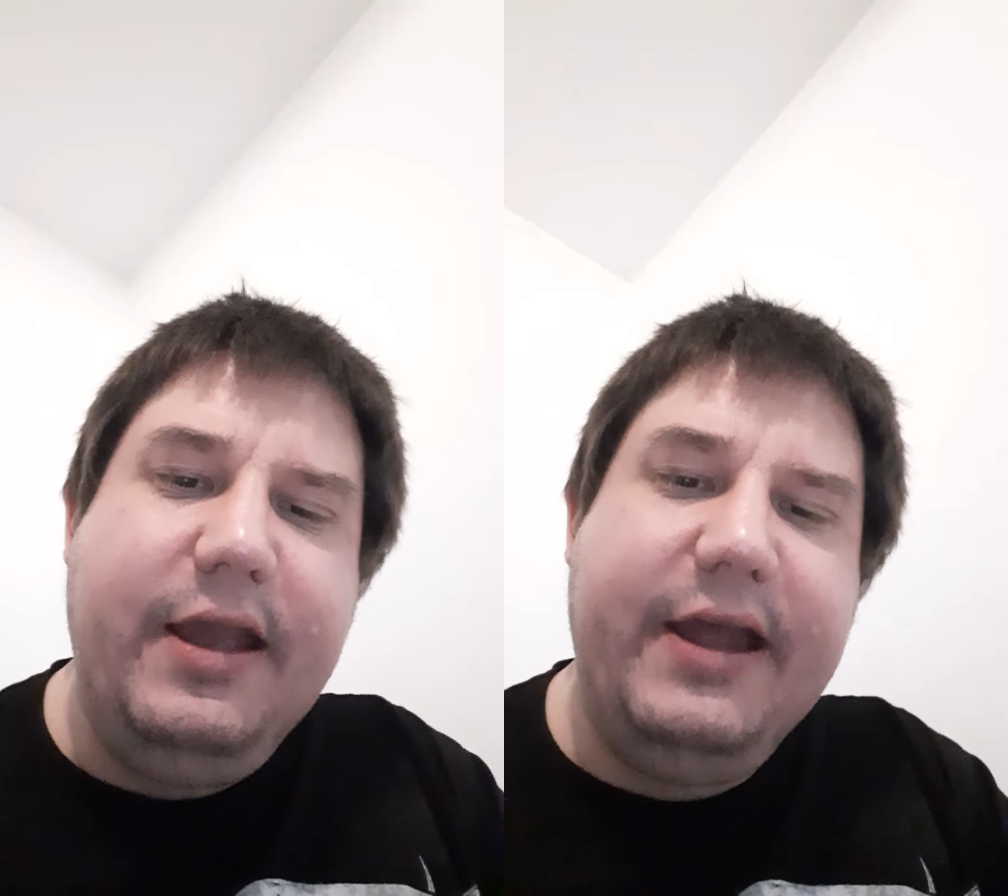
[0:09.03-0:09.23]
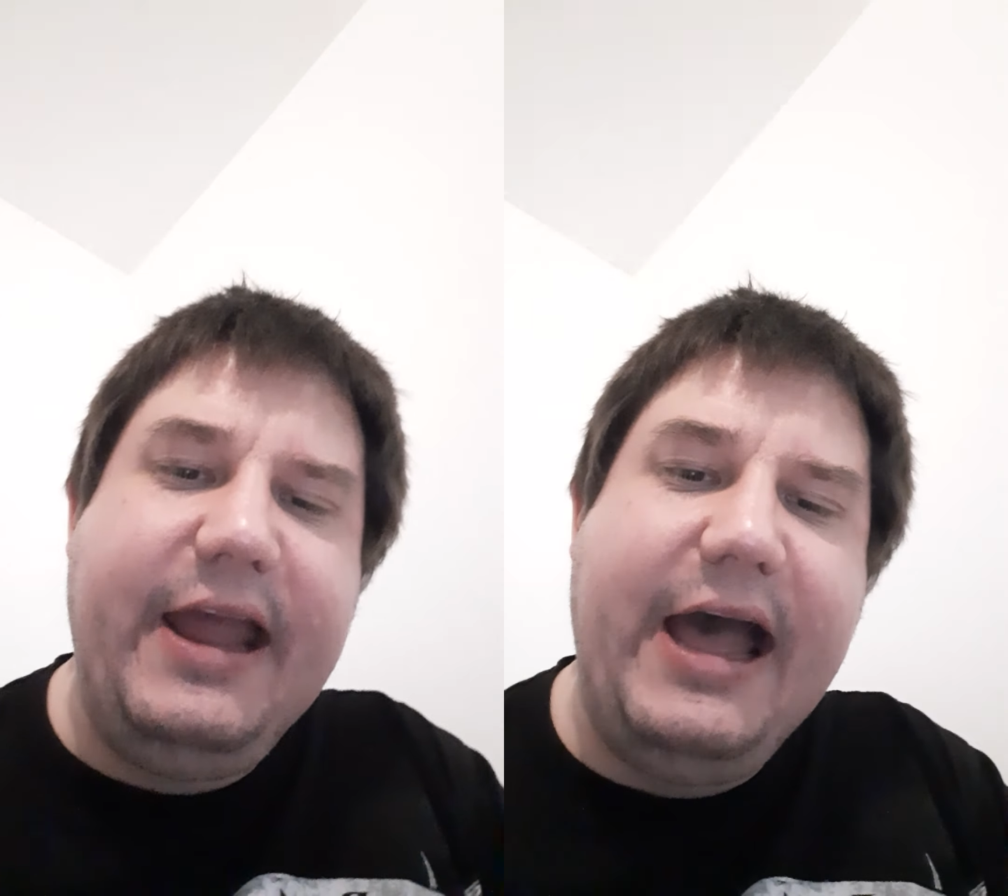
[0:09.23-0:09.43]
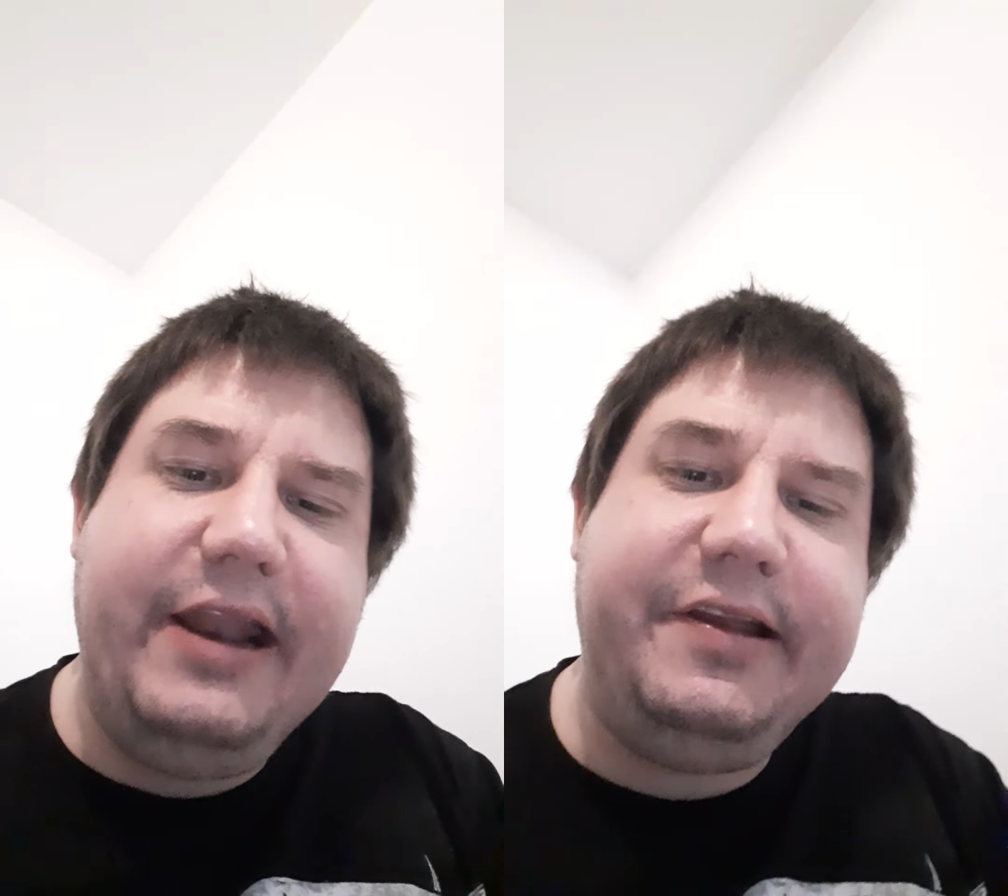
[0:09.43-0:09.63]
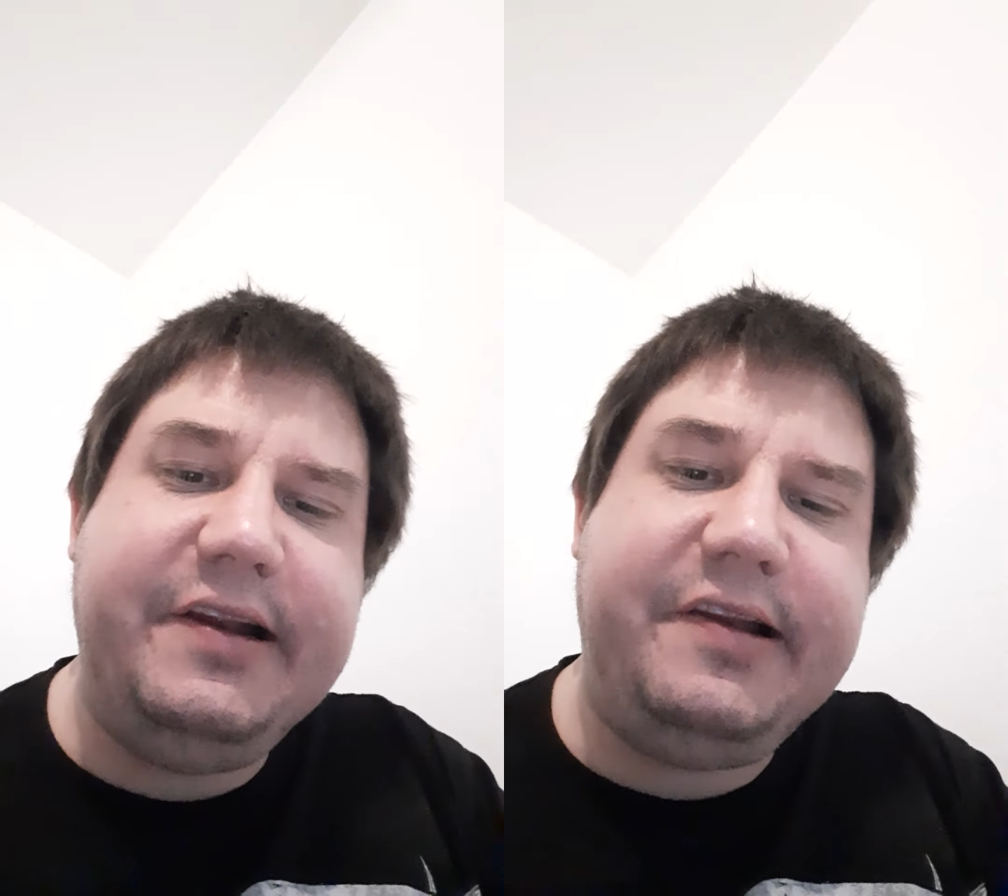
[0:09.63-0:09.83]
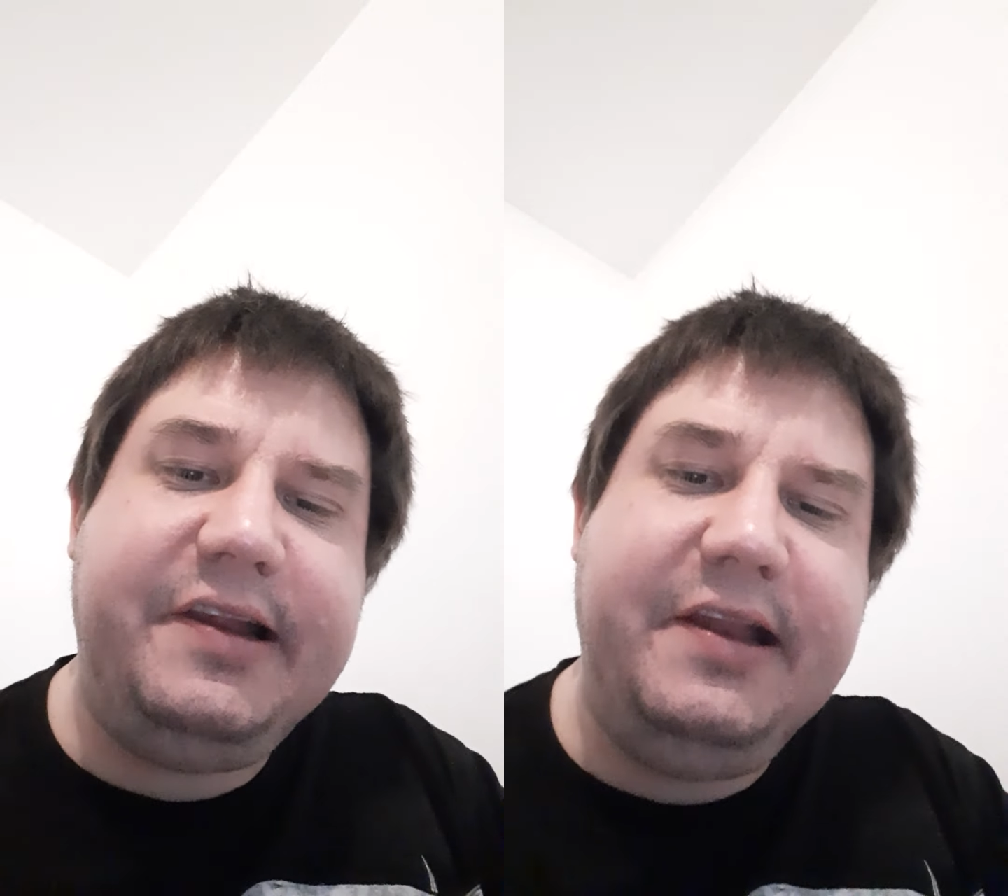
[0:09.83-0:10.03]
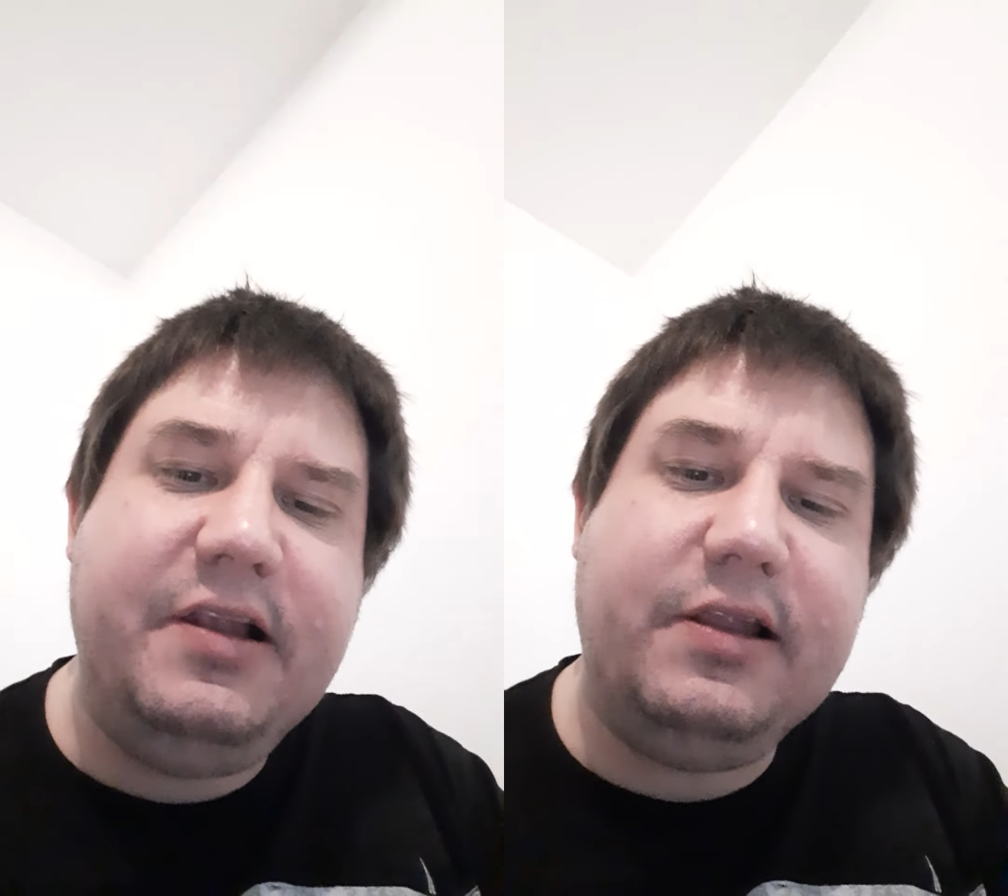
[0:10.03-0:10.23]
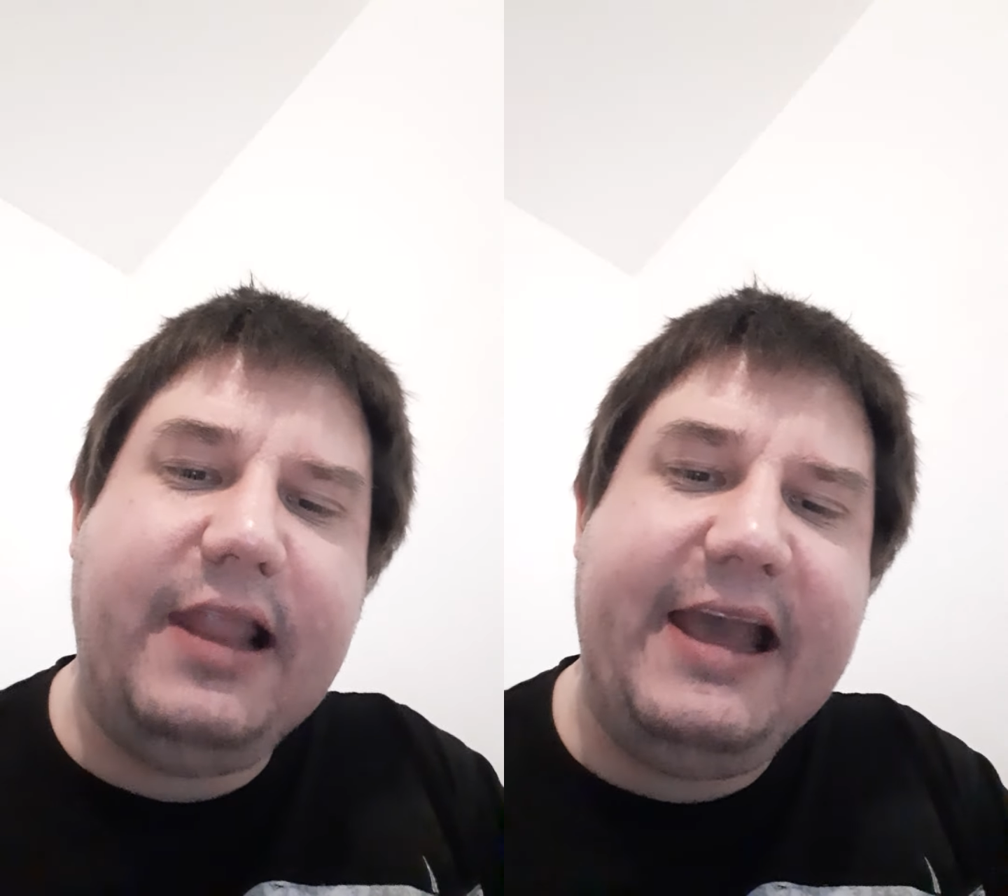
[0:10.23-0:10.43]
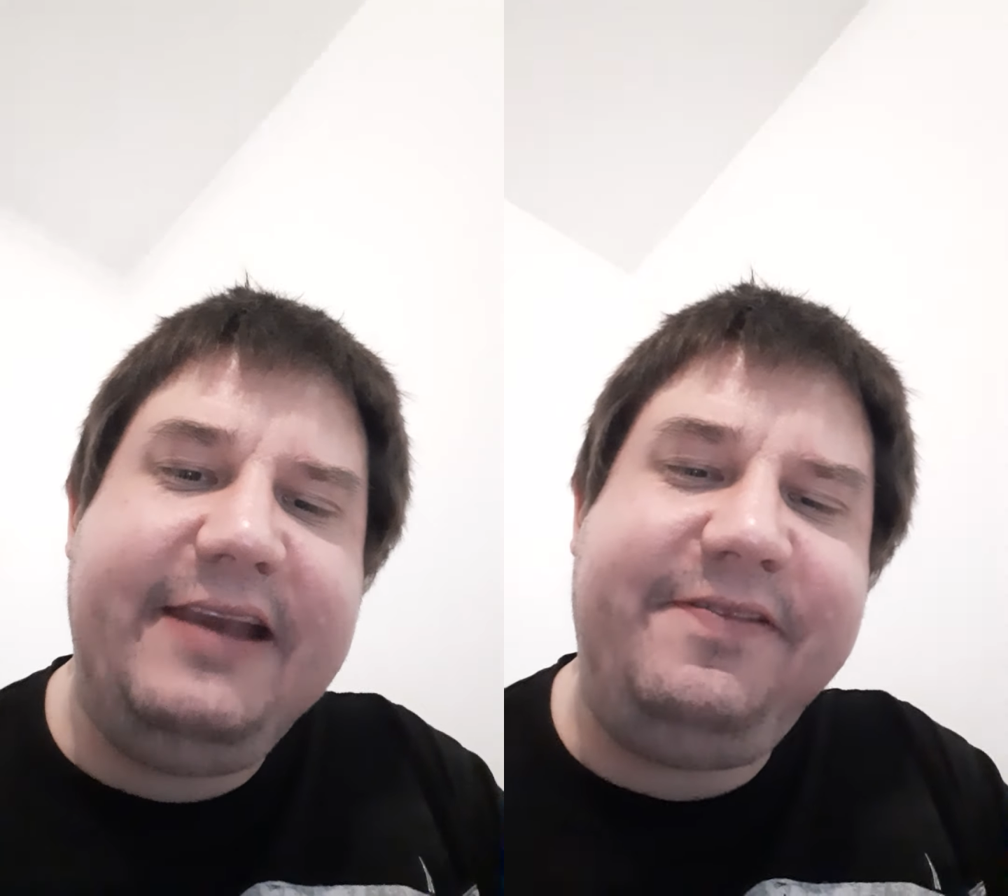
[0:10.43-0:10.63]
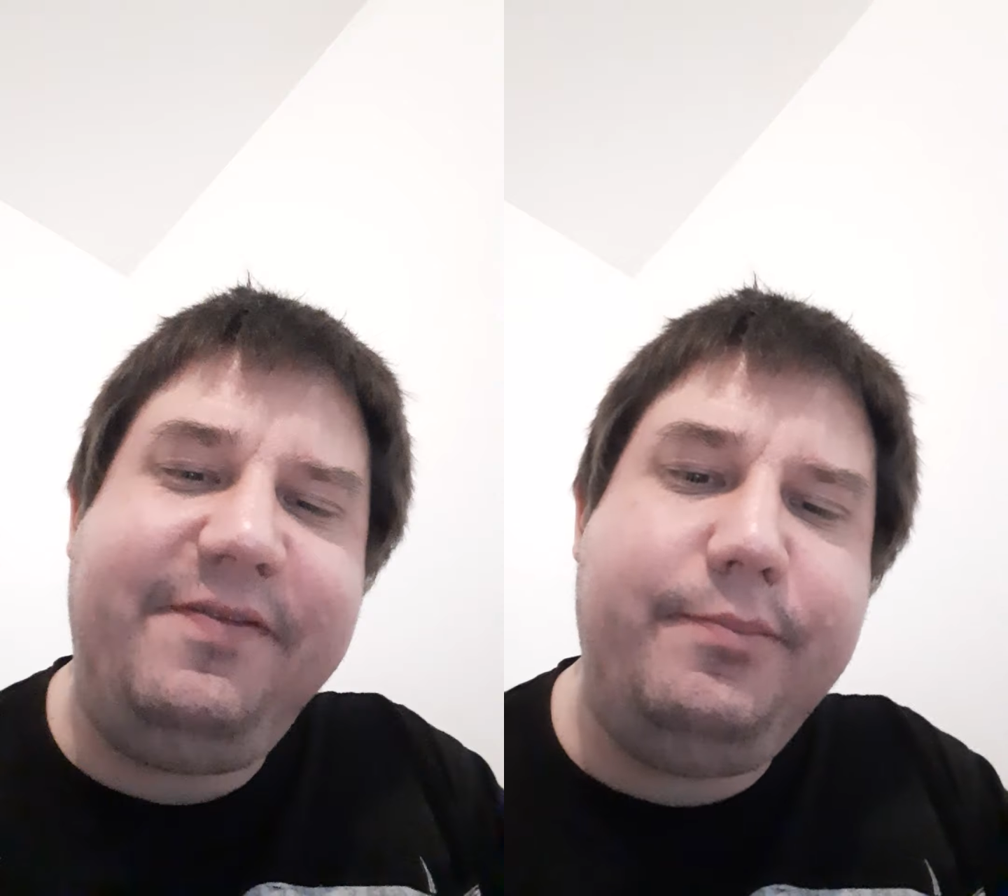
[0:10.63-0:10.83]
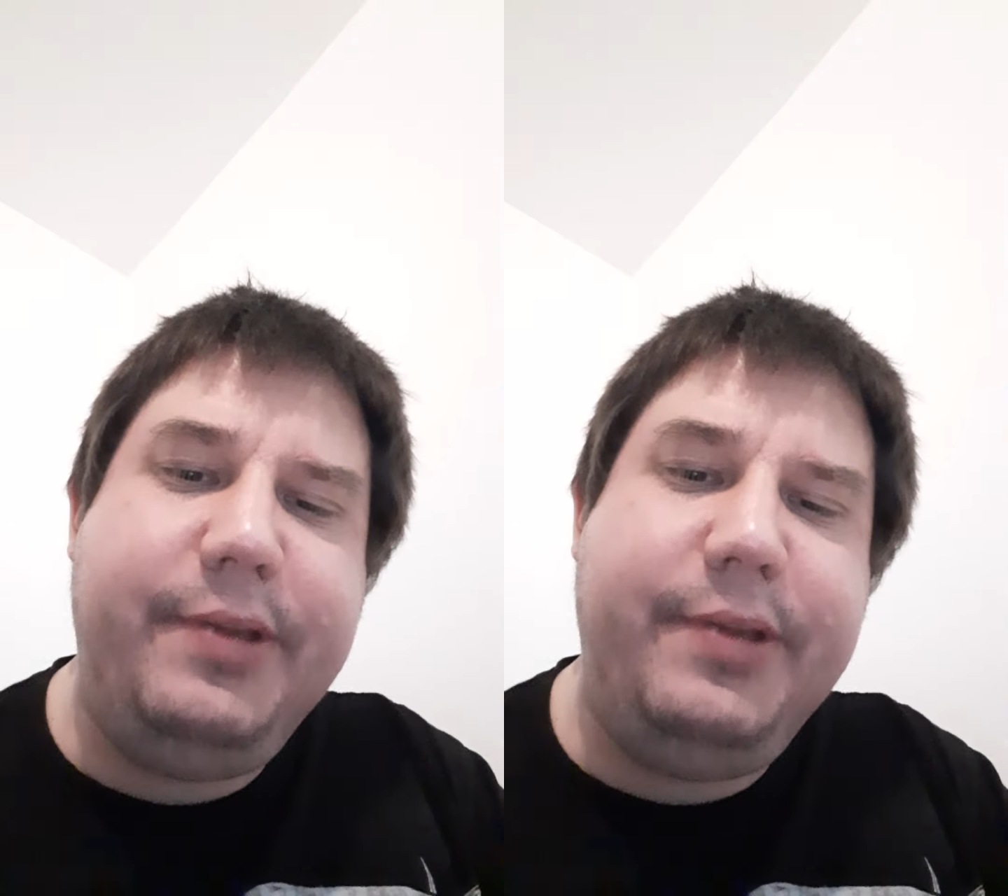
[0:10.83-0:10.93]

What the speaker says: and how to succeed in life,